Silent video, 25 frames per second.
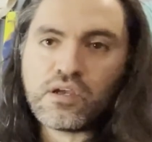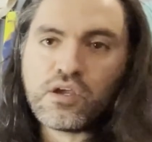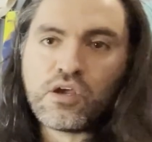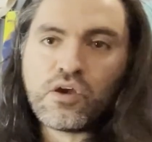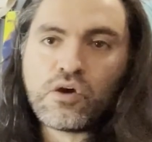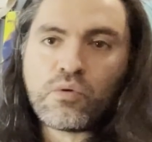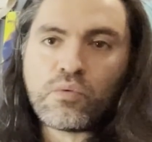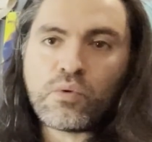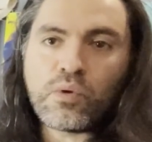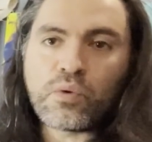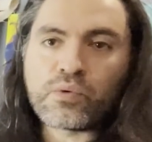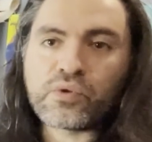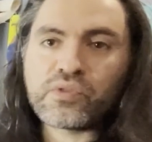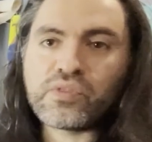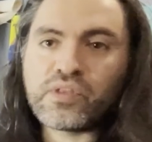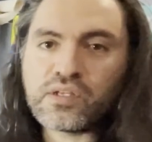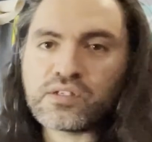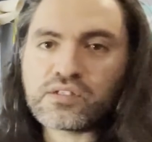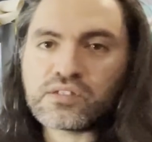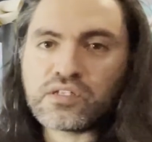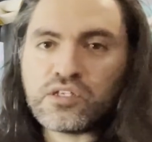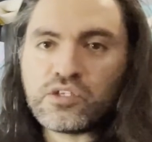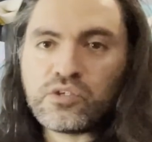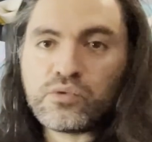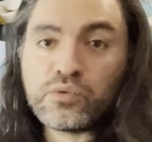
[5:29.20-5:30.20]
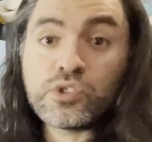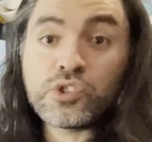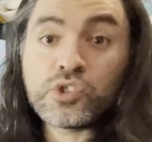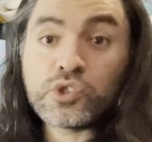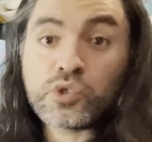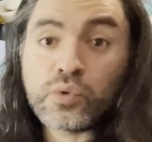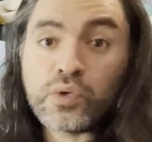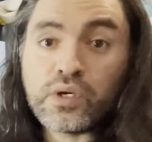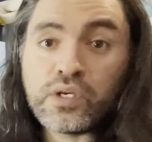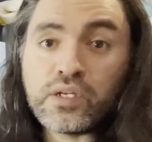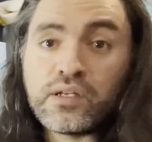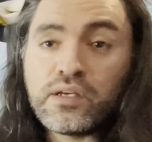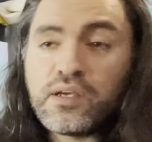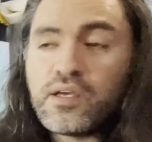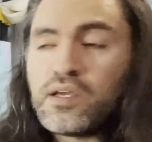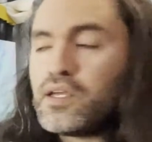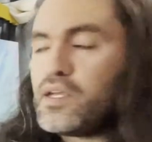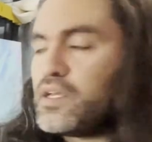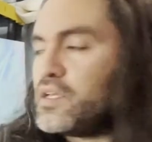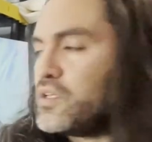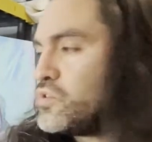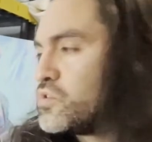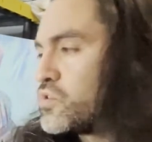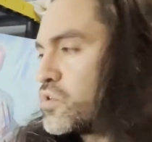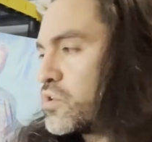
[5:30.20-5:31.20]
What were things that you enjoyed
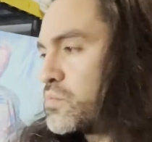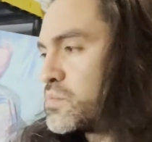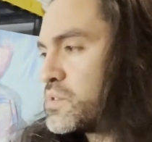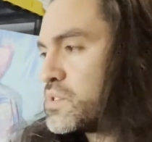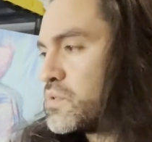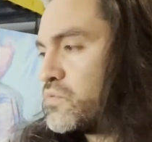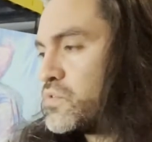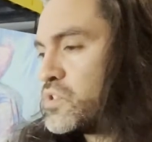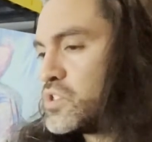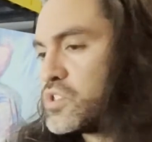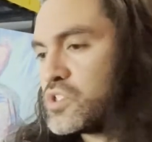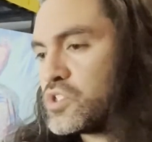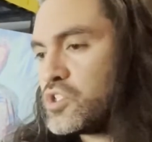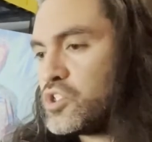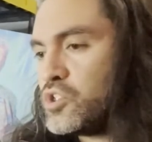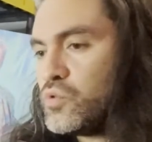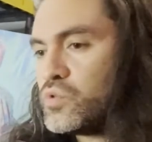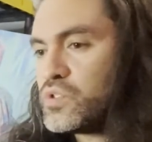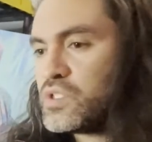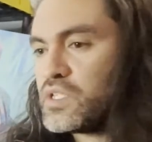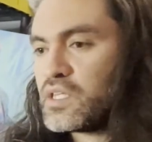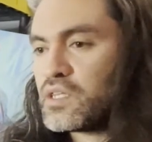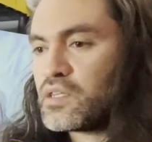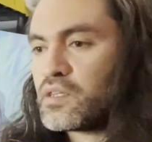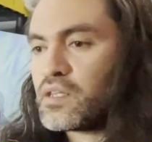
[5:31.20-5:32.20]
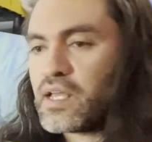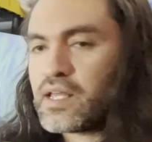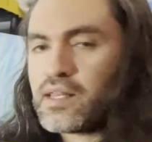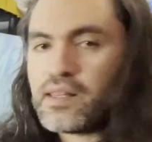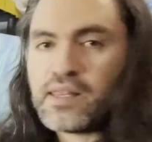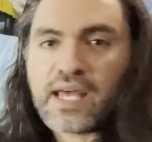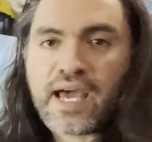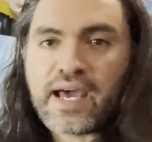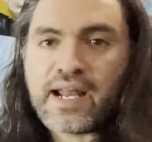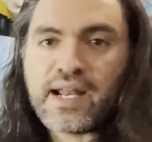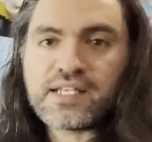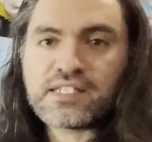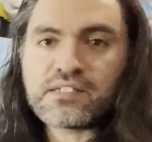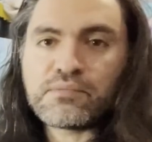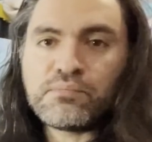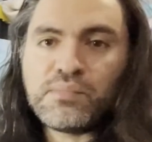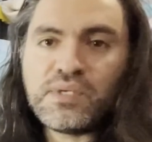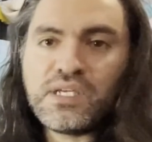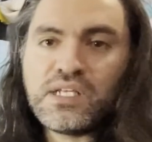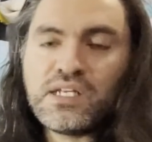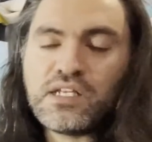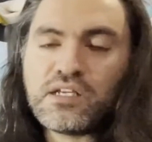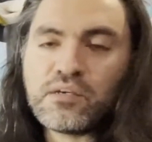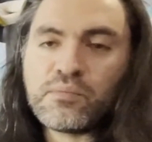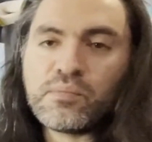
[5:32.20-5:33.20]
in terms of just using that as a
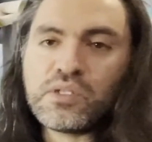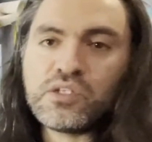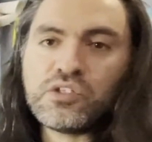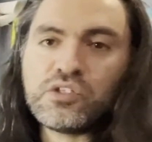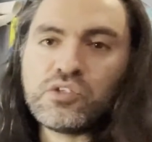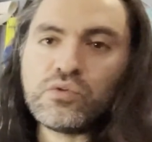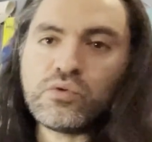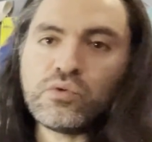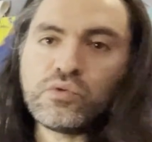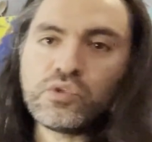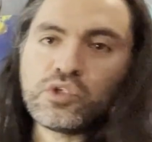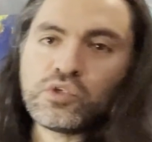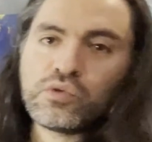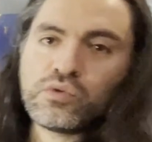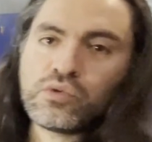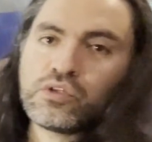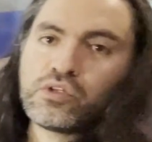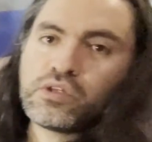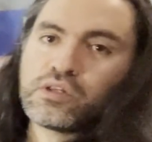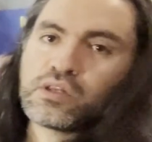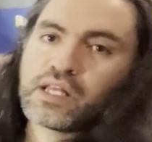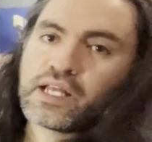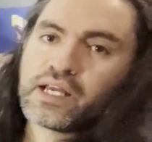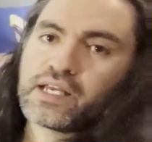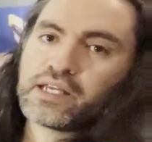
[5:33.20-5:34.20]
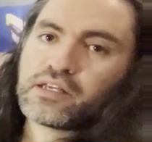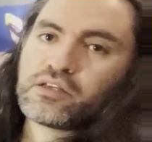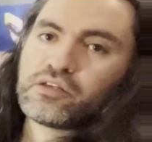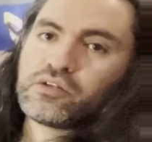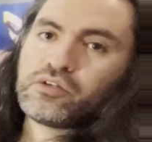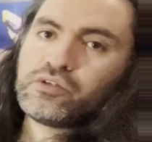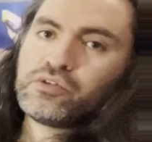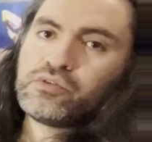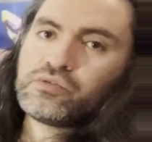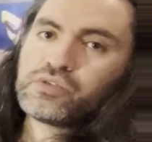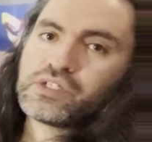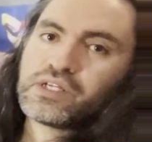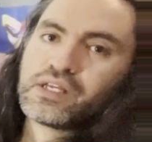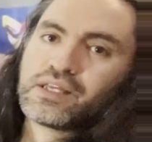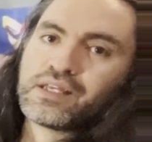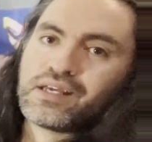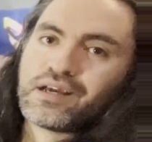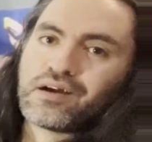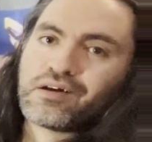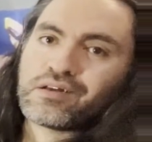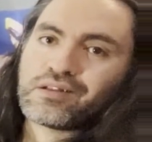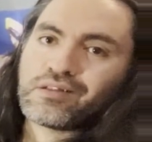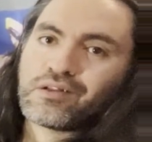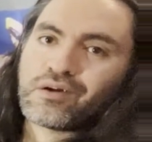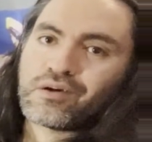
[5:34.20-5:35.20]
medium? And do you like using it
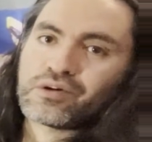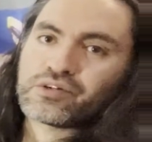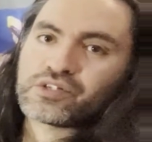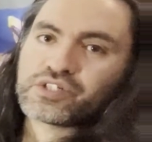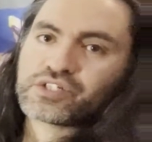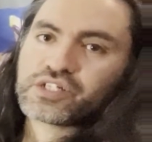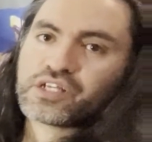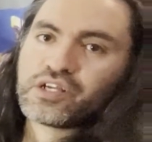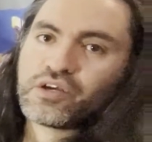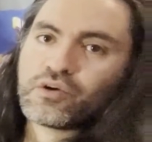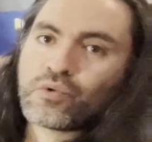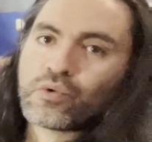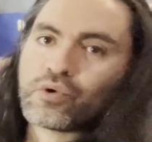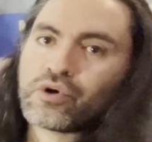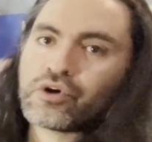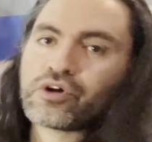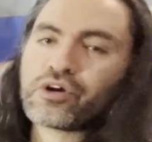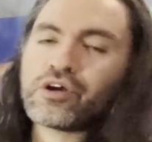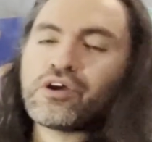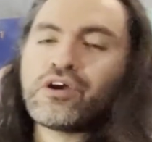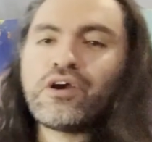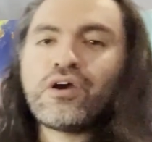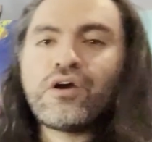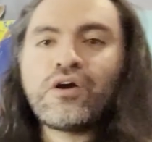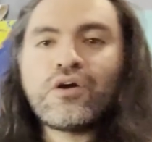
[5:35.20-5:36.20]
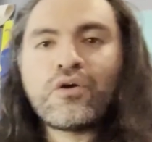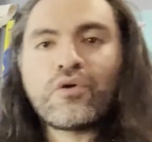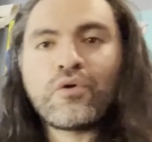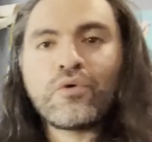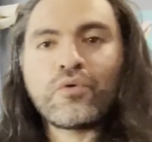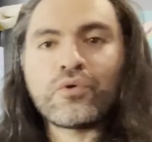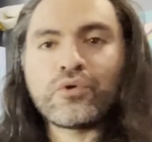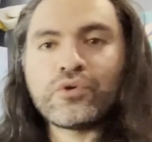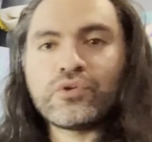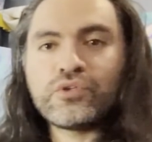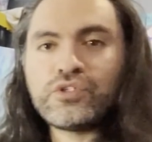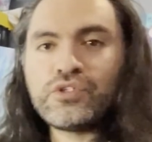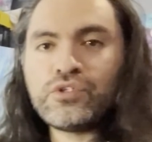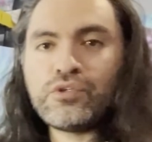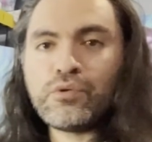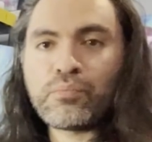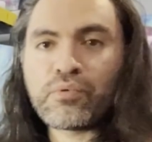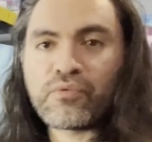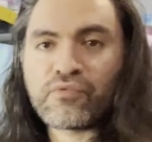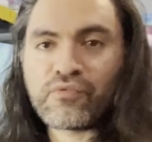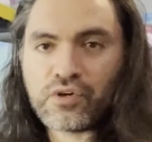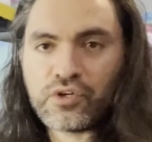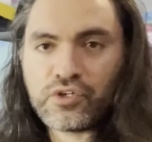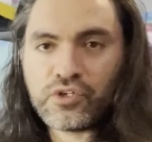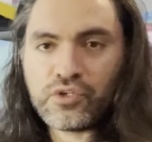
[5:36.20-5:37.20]
on large scale work, or do you
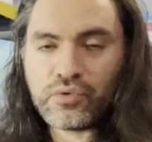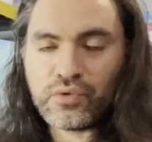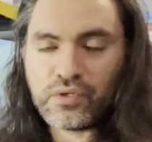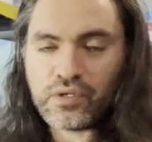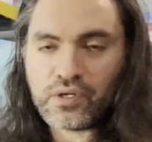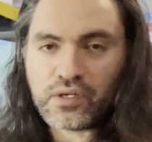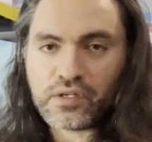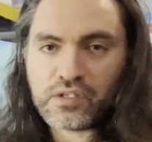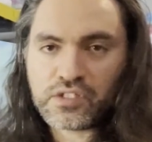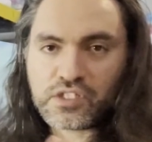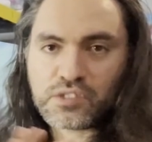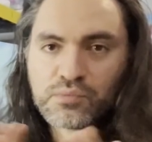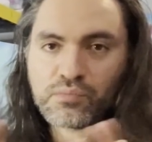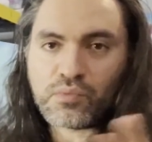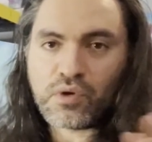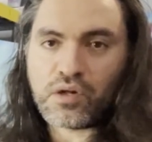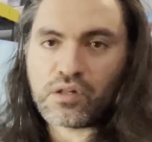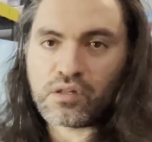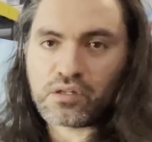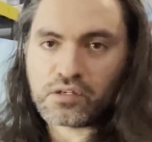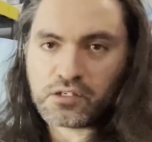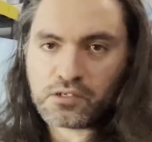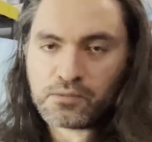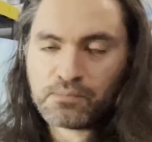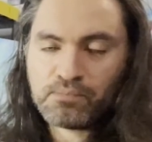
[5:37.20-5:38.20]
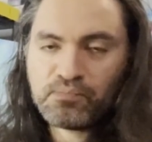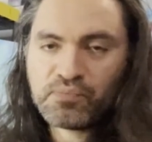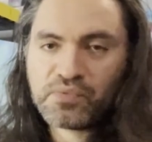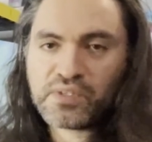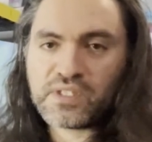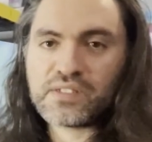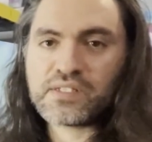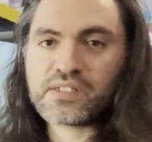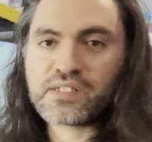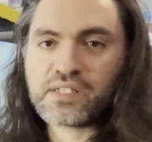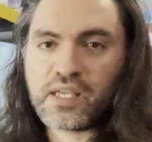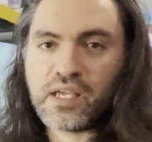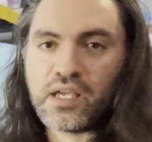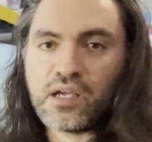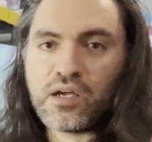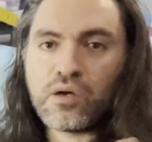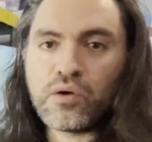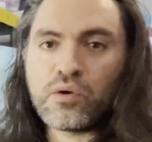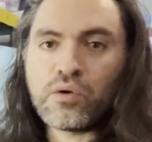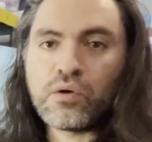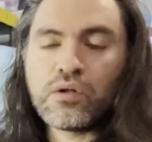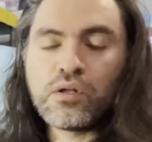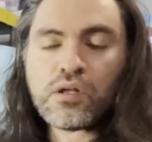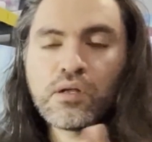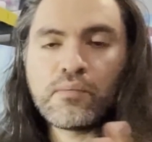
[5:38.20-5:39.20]
prefer to do it on a smaller
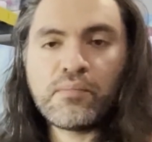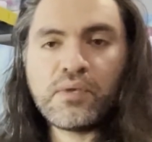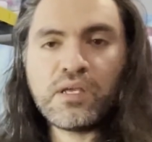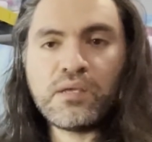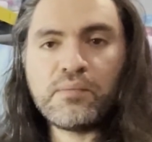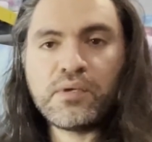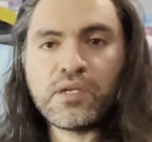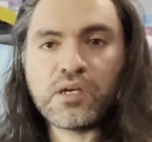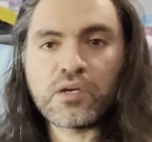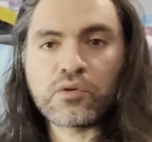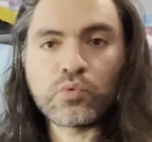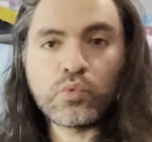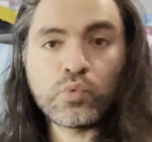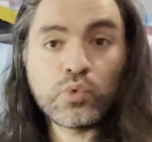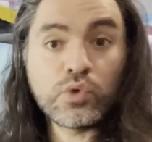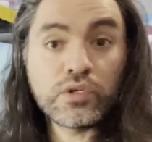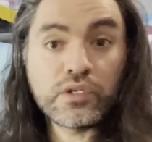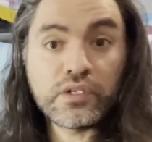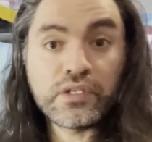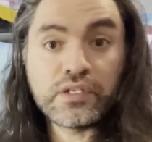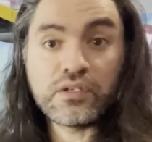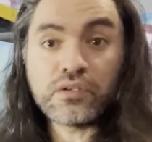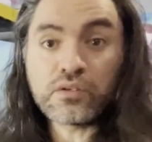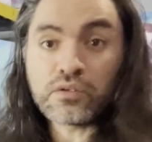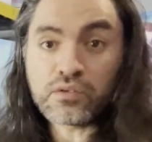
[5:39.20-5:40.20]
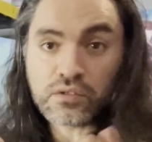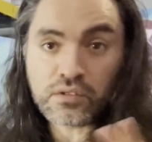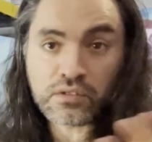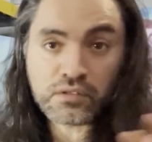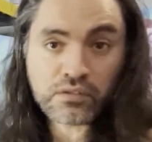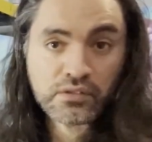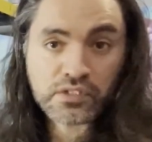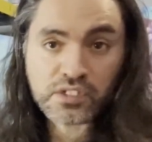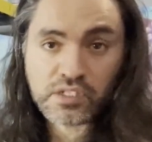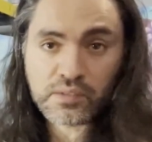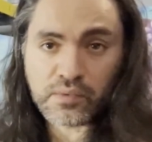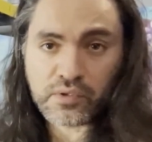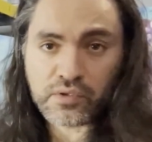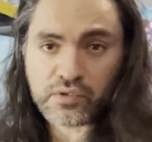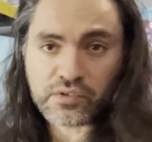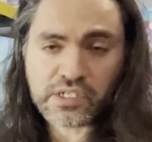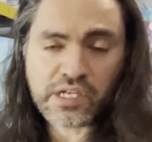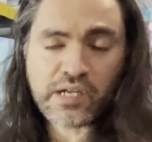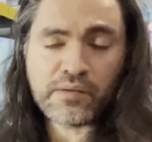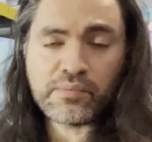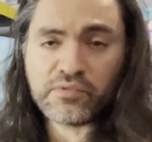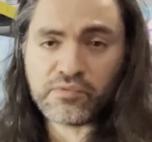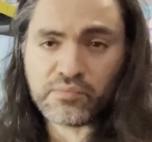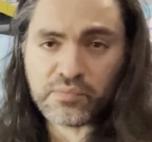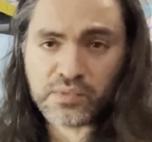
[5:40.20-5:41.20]
scale, maybe on wood or some other
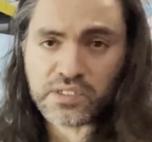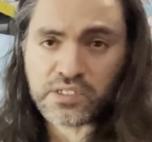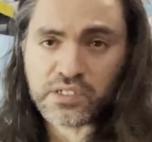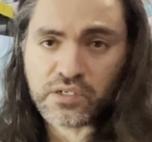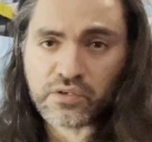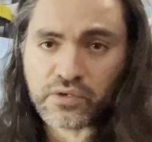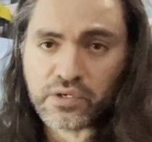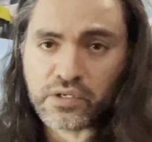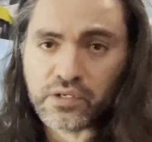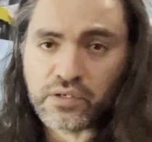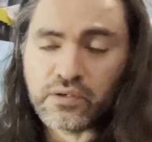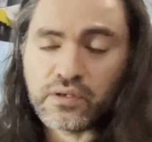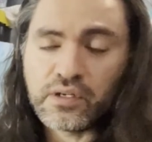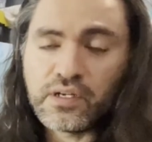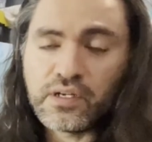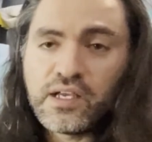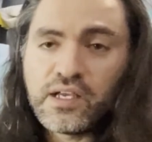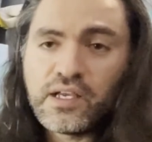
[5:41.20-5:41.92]
type of material?